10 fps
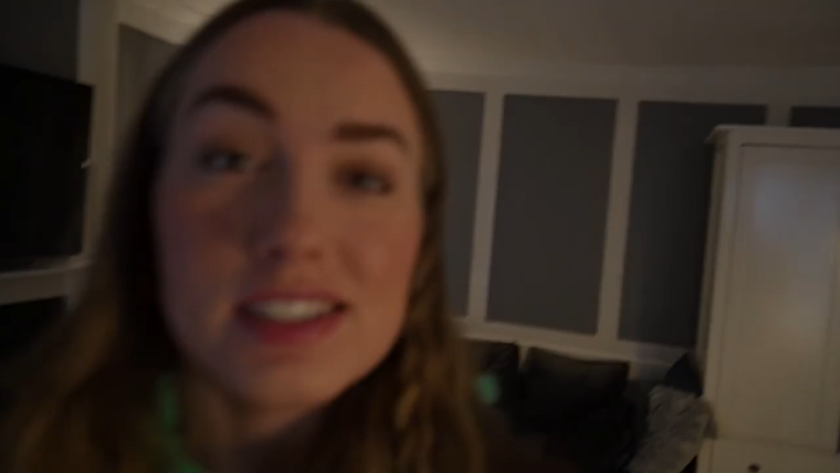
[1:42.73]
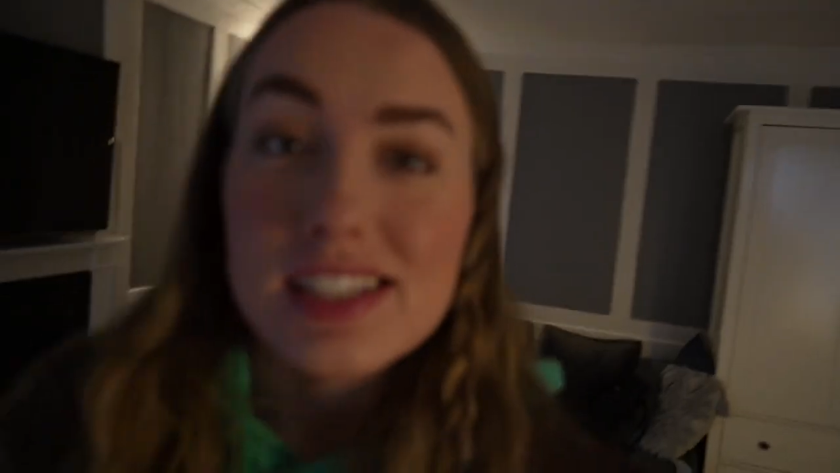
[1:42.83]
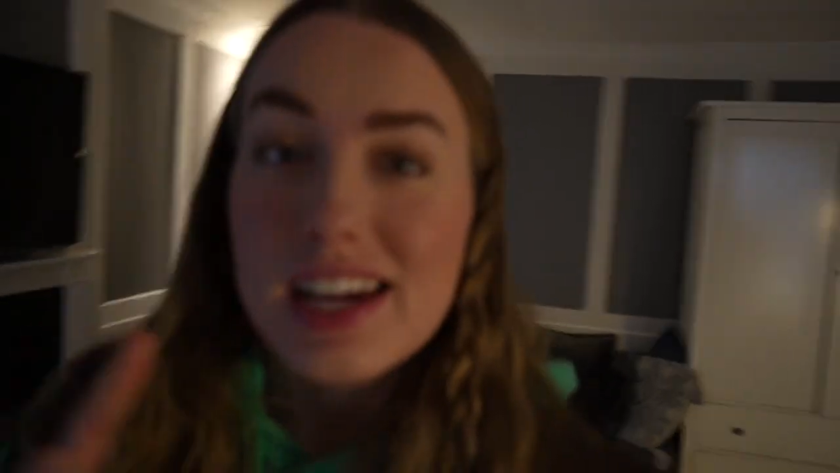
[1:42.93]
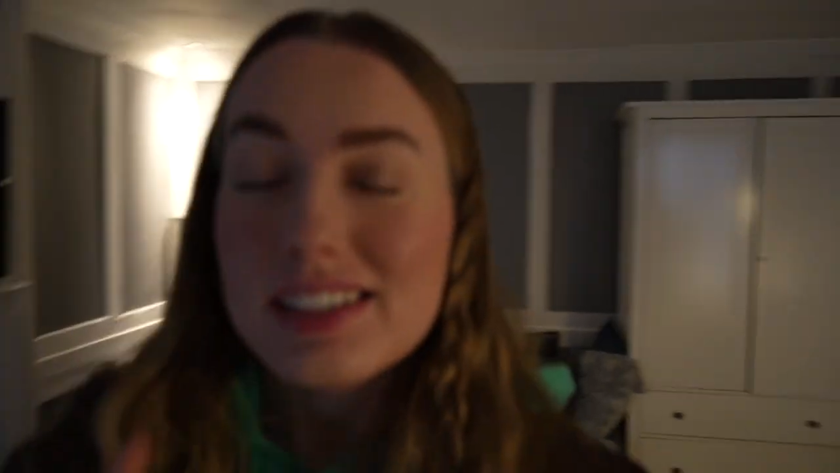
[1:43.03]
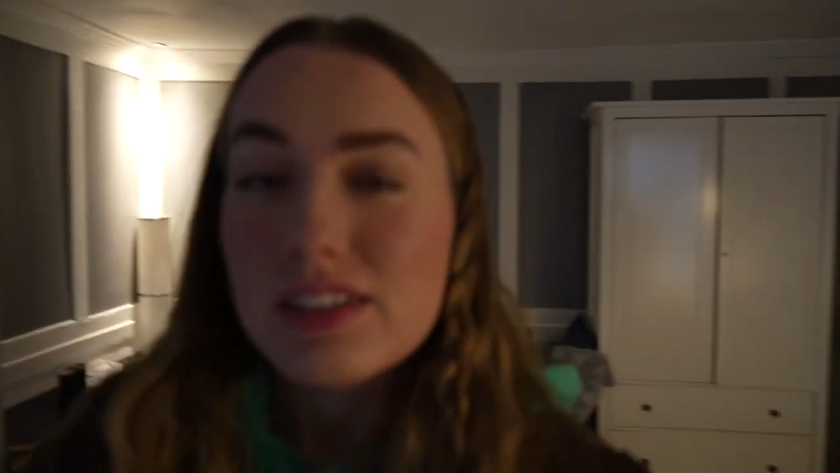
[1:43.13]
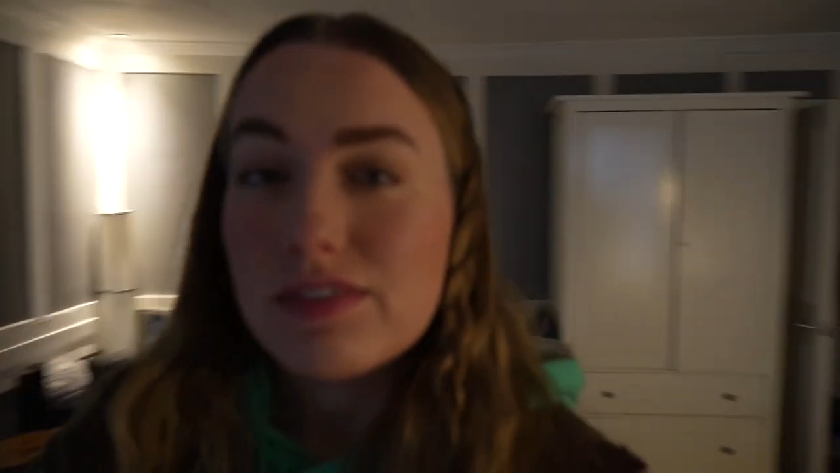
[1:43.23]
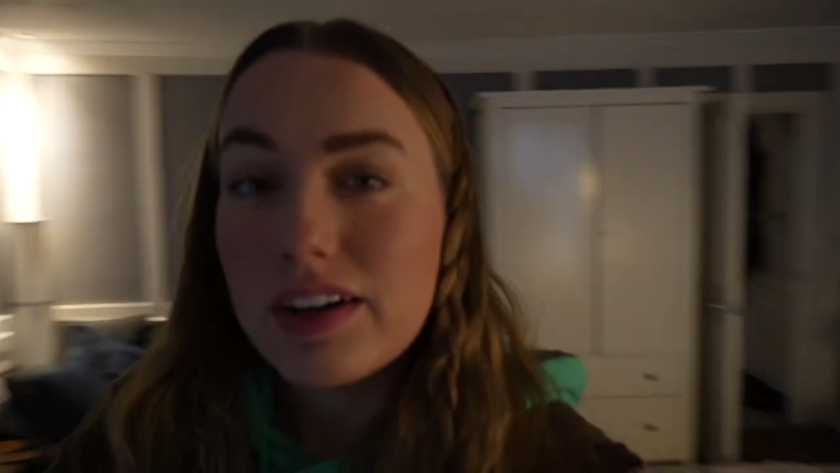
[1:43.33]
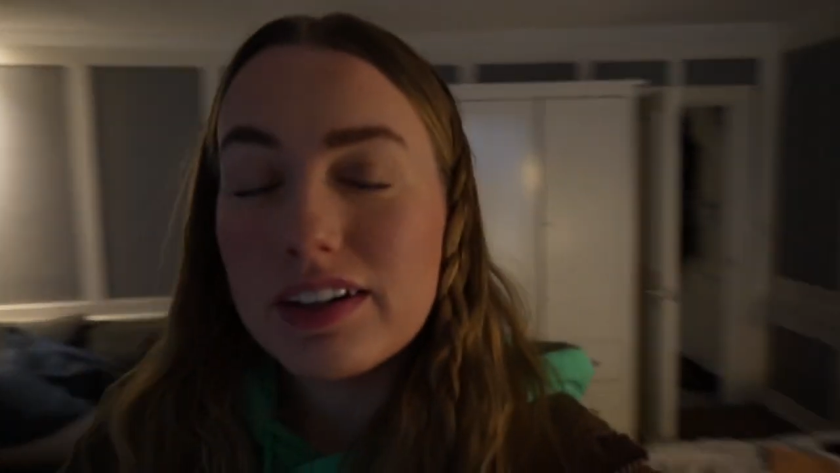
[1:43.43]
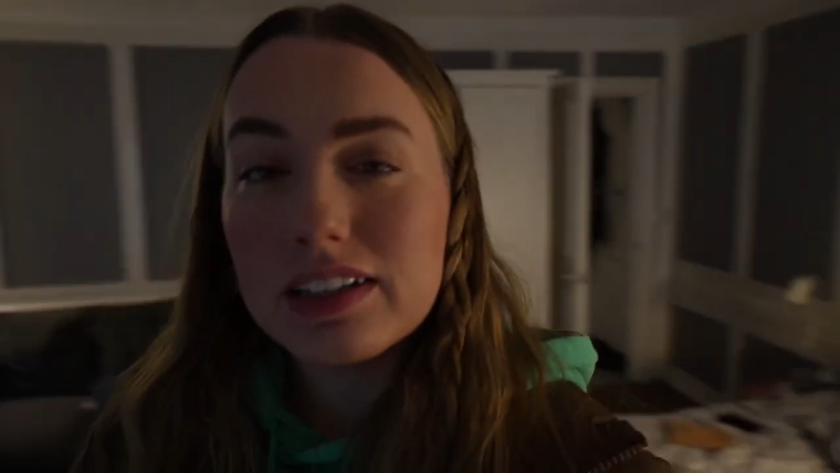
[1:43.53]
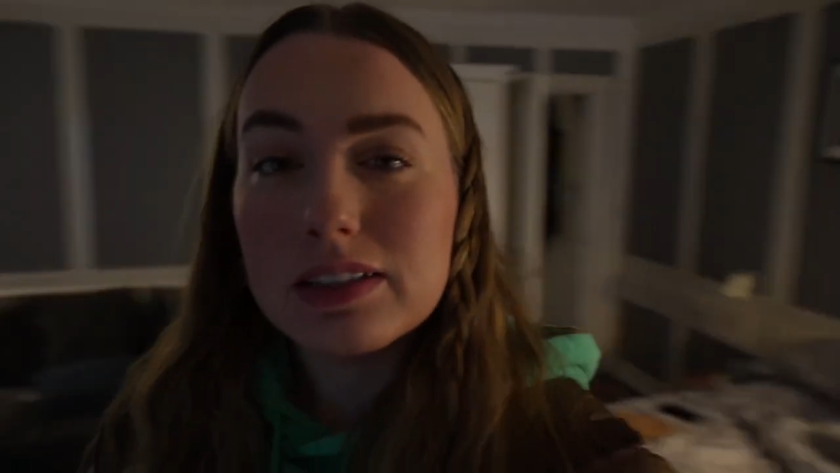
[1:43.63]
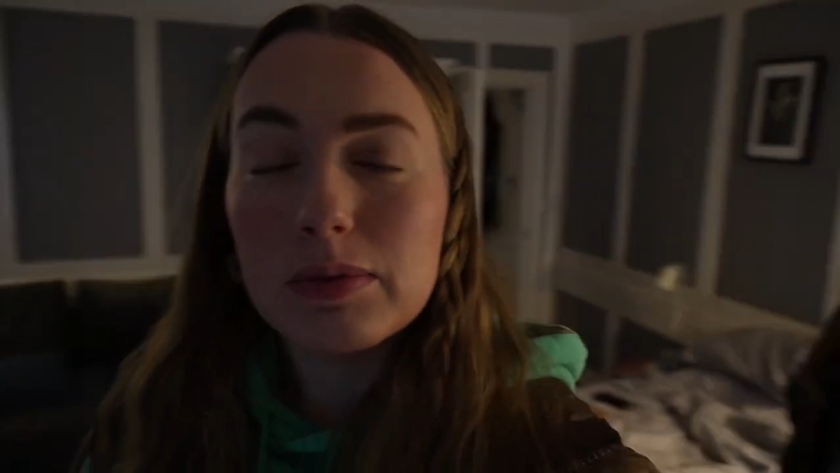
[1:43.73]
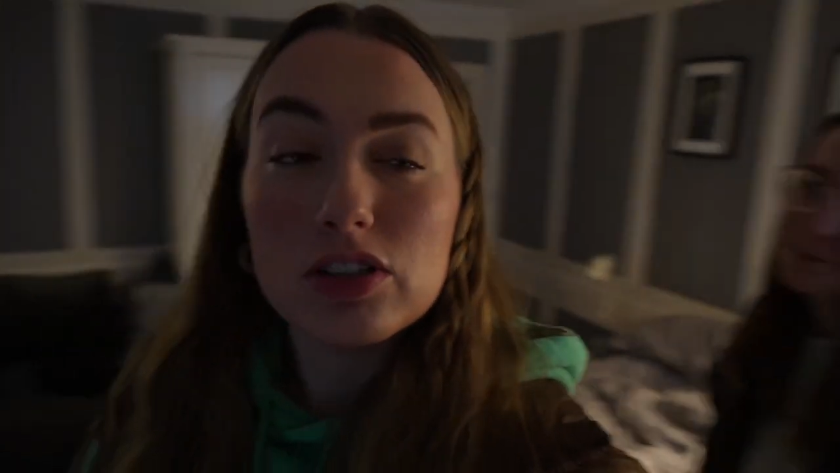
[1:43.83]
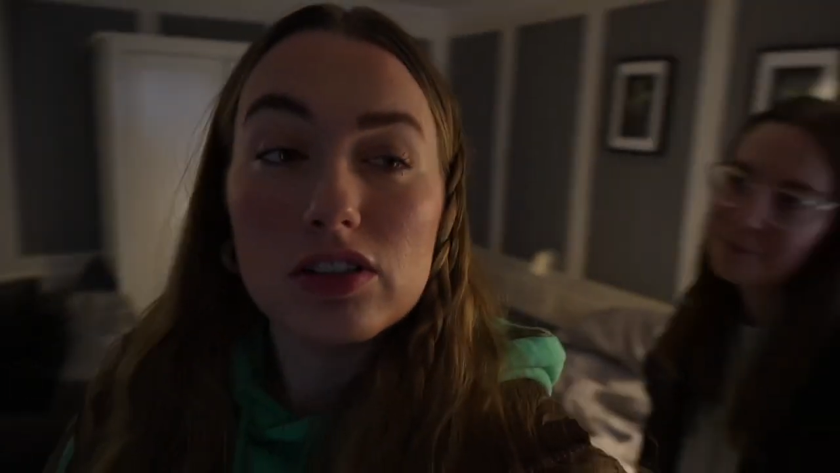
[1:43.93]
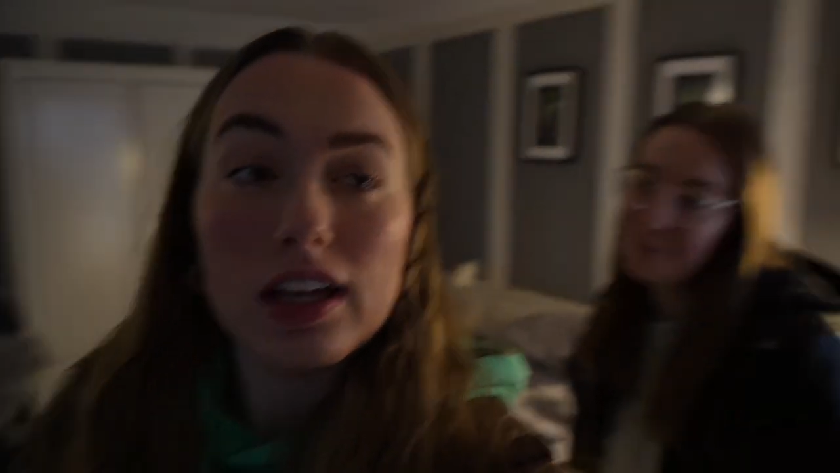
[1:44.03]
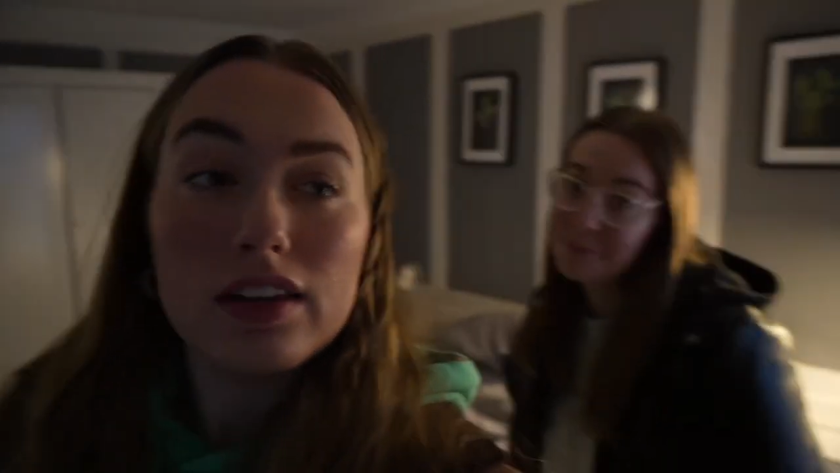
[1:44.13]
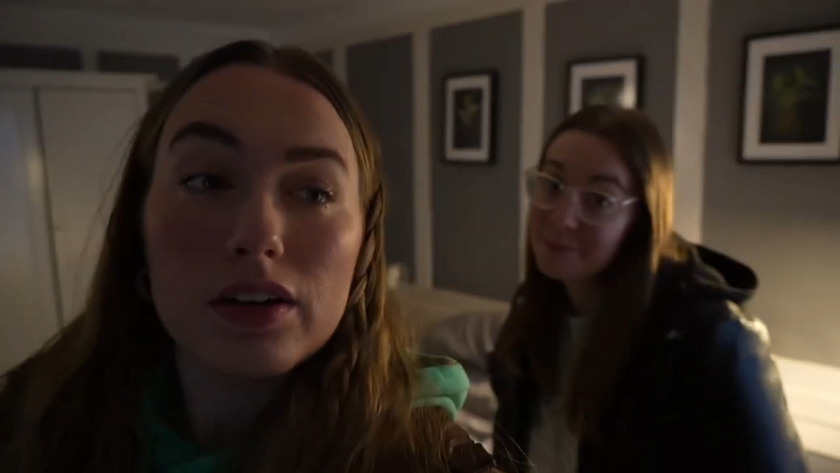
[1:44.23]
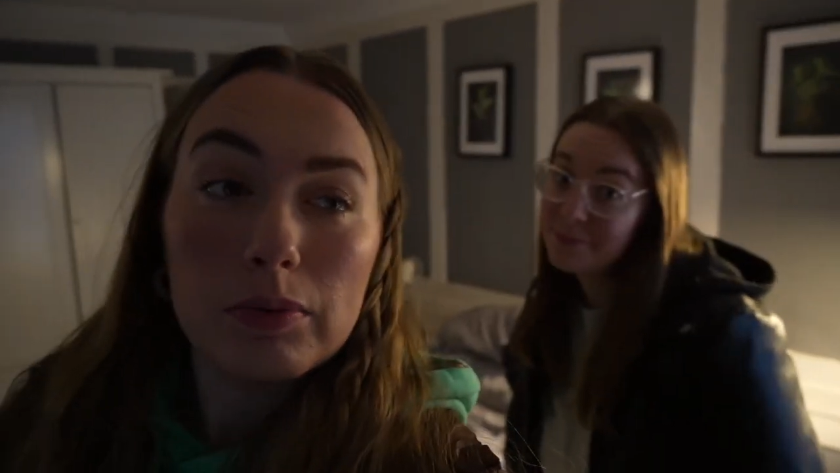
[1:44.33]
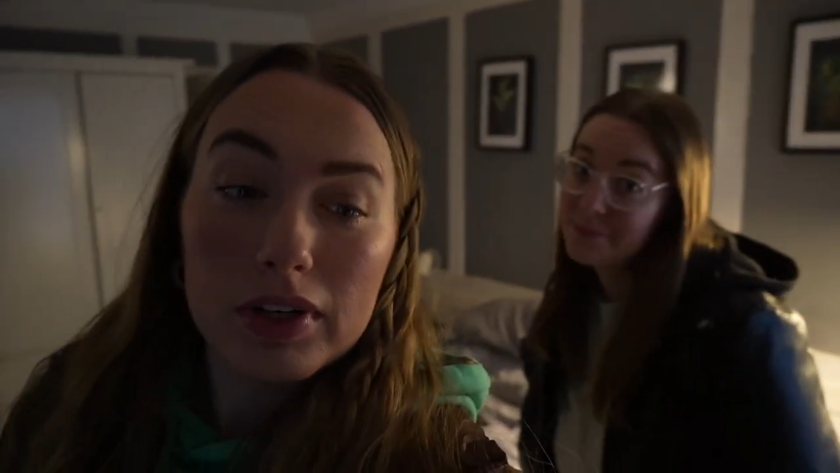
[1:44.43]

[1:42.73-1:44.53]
Today is a very special day though,